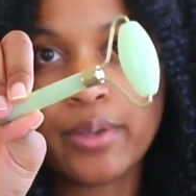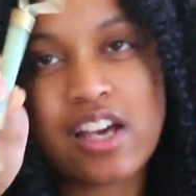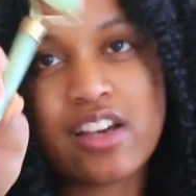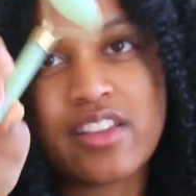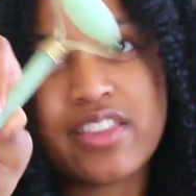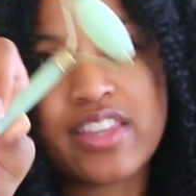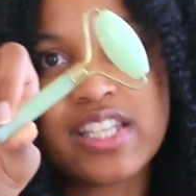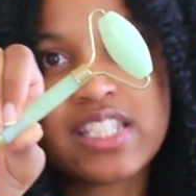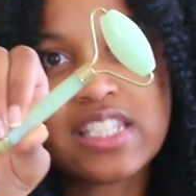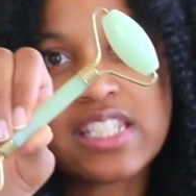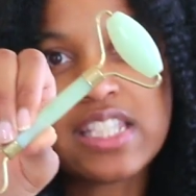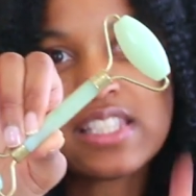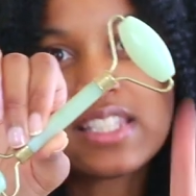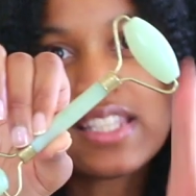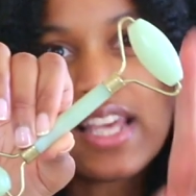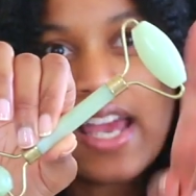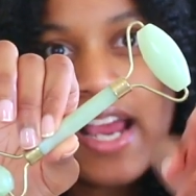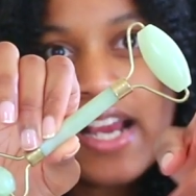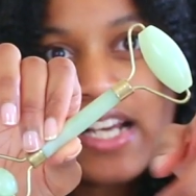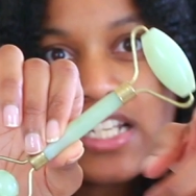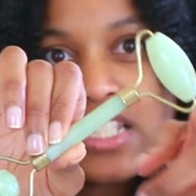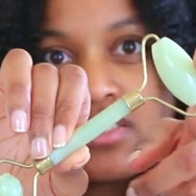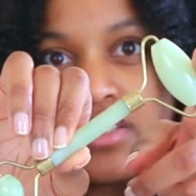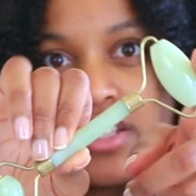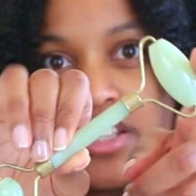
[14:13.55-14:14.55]
Now this is
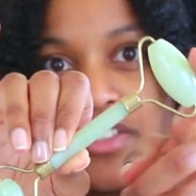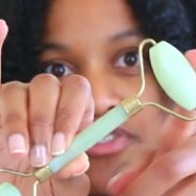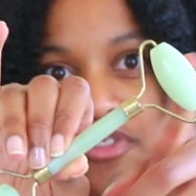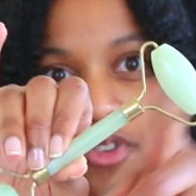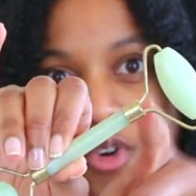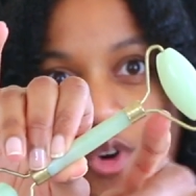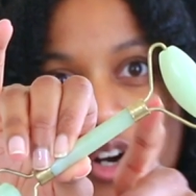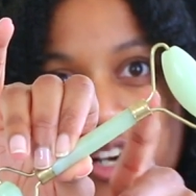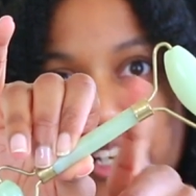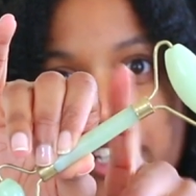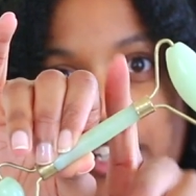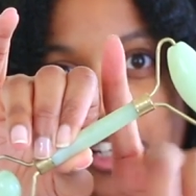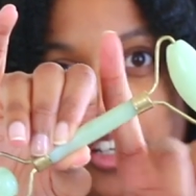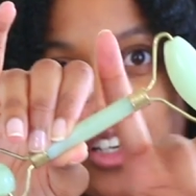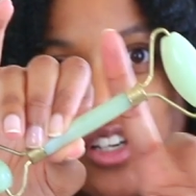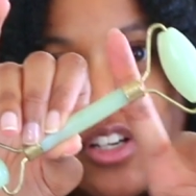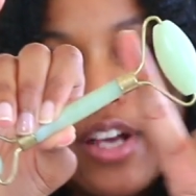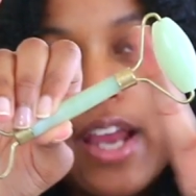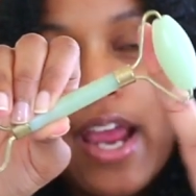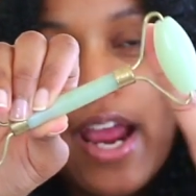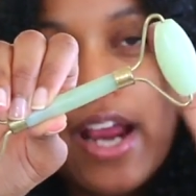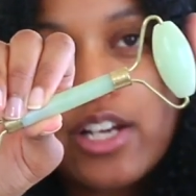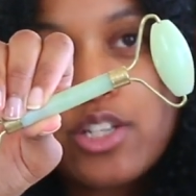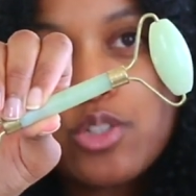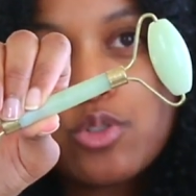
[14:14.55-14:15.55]
actually for
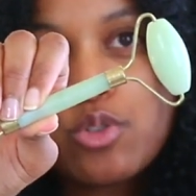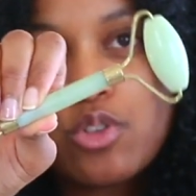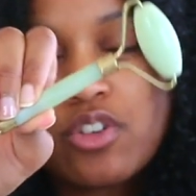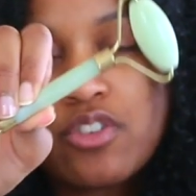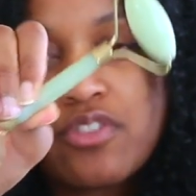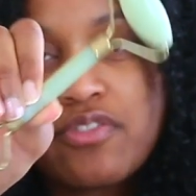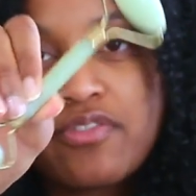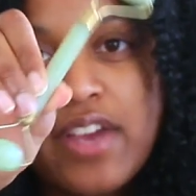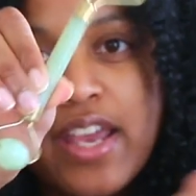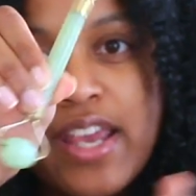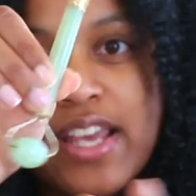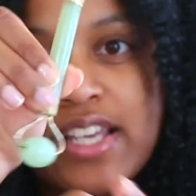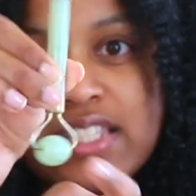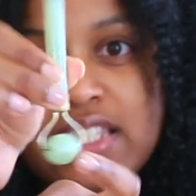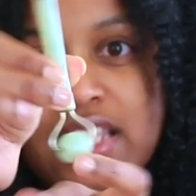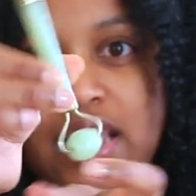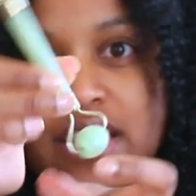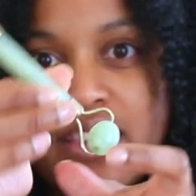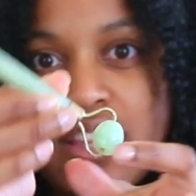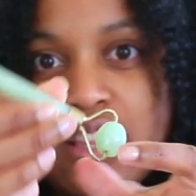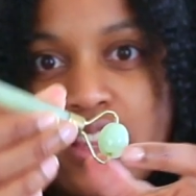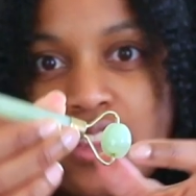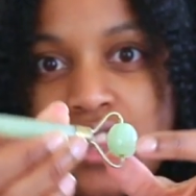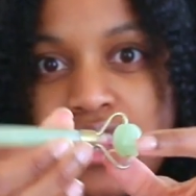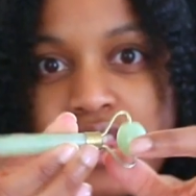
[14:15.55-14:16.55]
your actual face
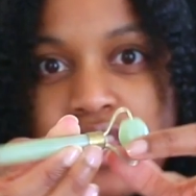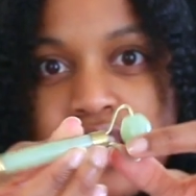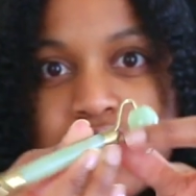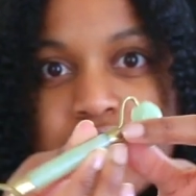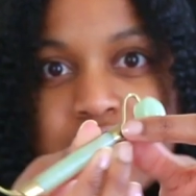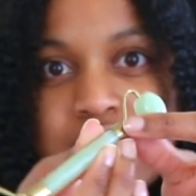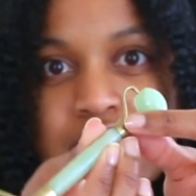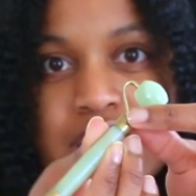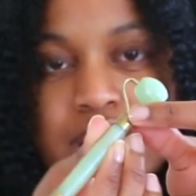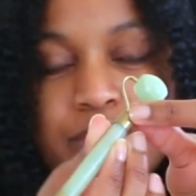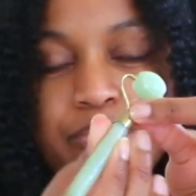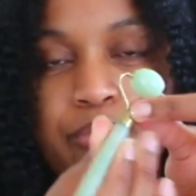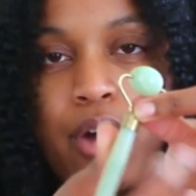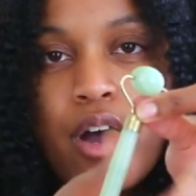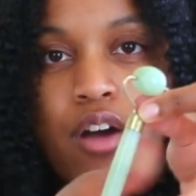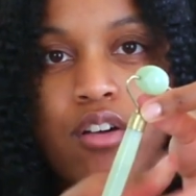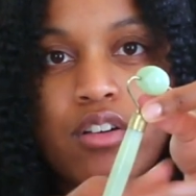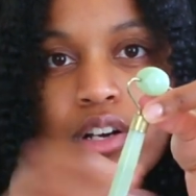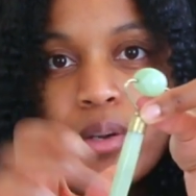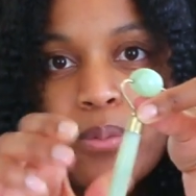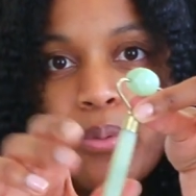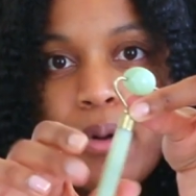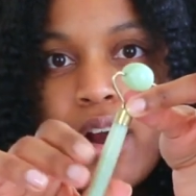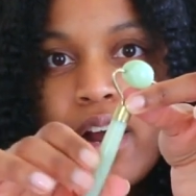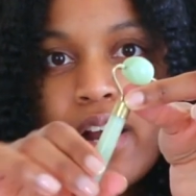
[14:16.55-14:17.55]
and then this
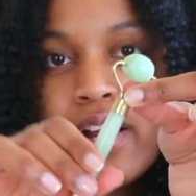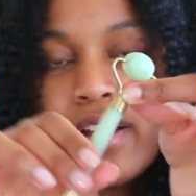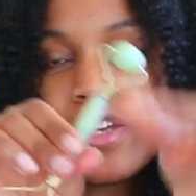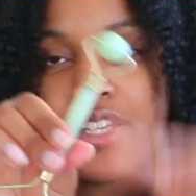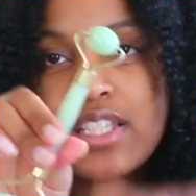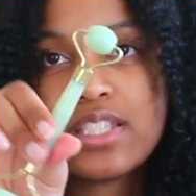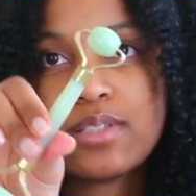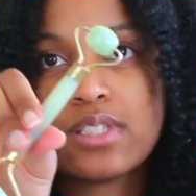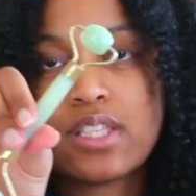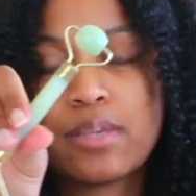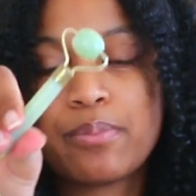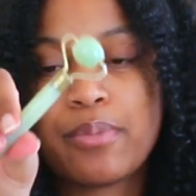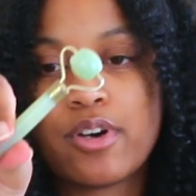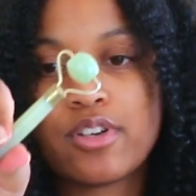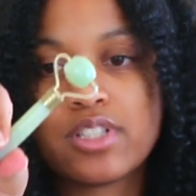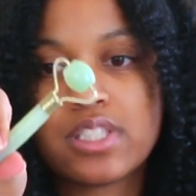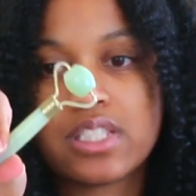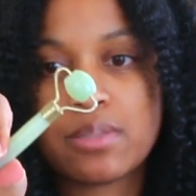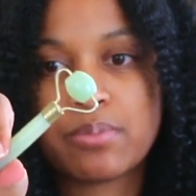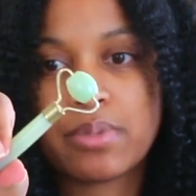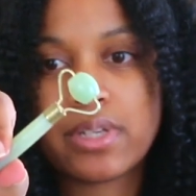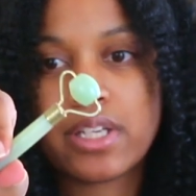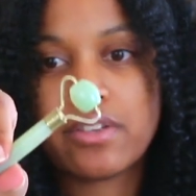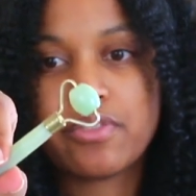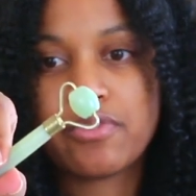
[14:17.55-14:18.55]
smaller part is
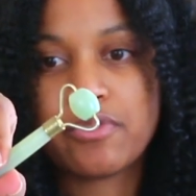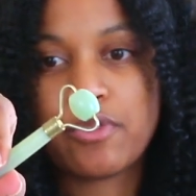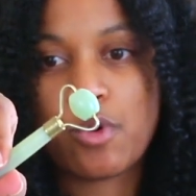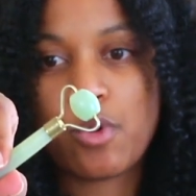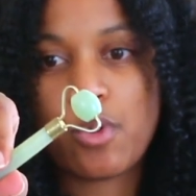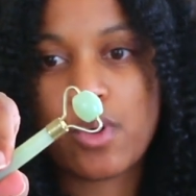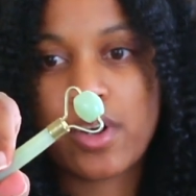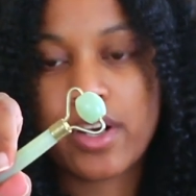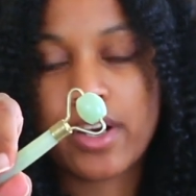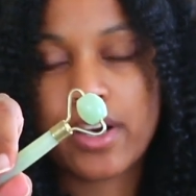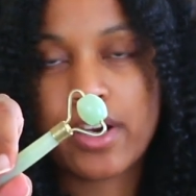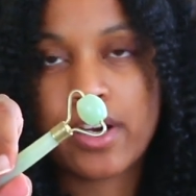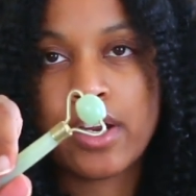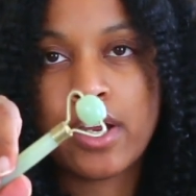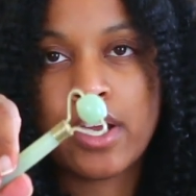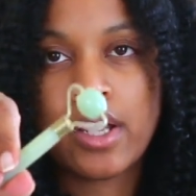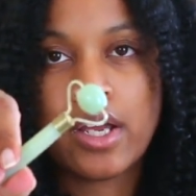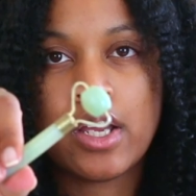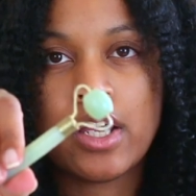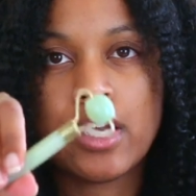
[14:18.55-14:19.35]
supposed to be for